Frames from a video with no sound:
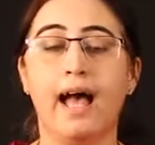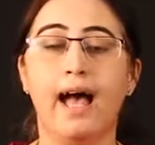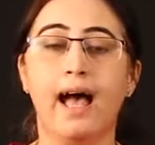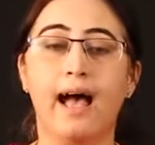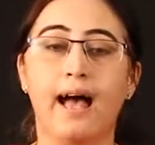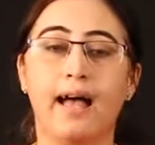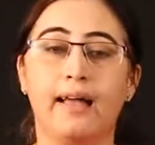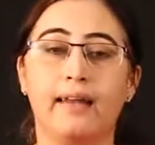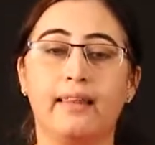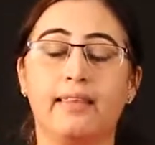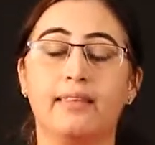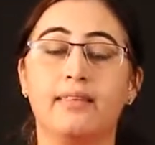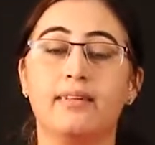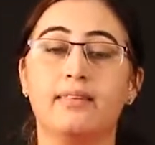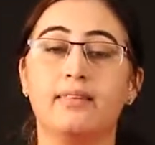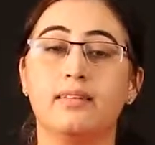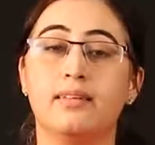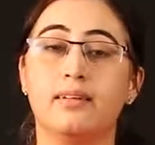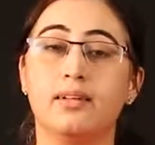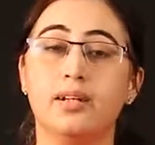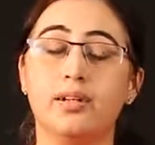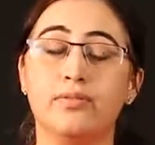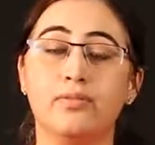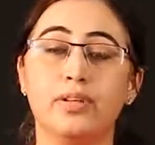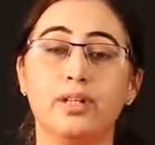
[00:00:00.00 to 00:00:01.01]
and the
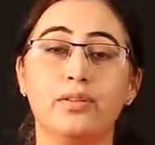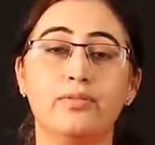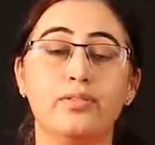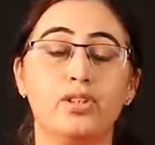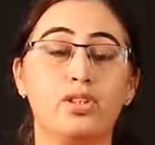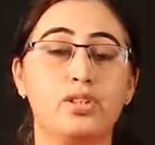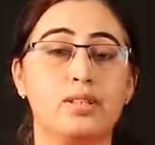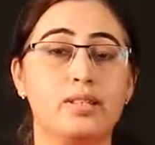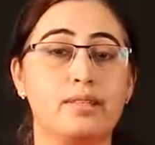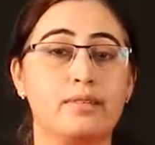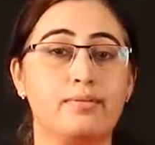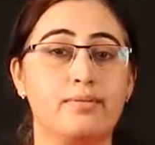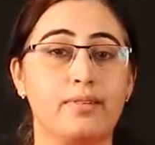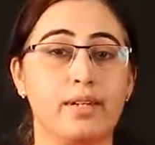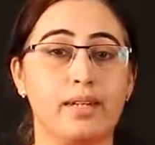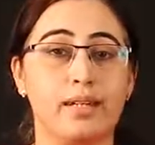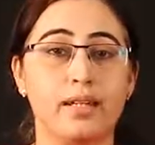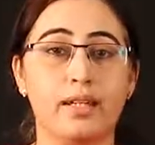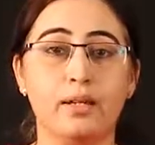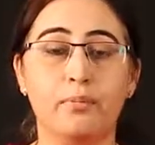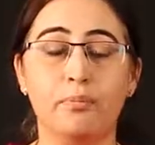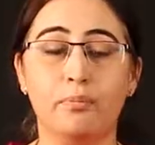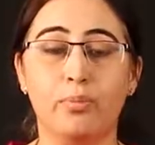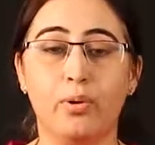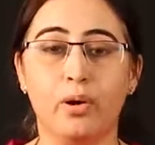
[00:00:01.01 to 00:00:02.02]
third one which is
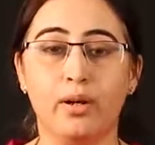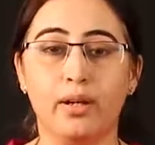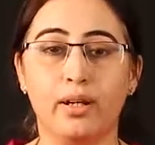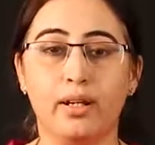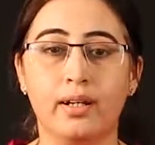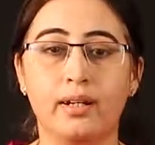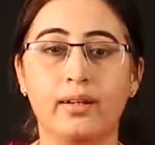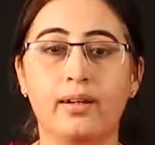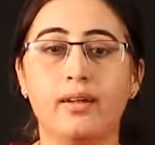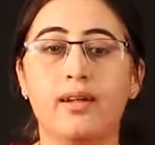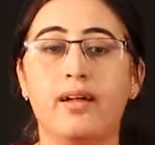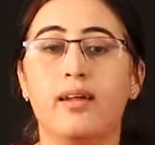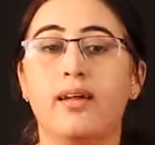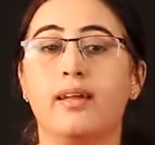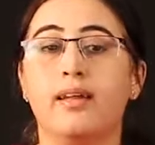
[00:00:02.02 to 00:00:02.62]
very important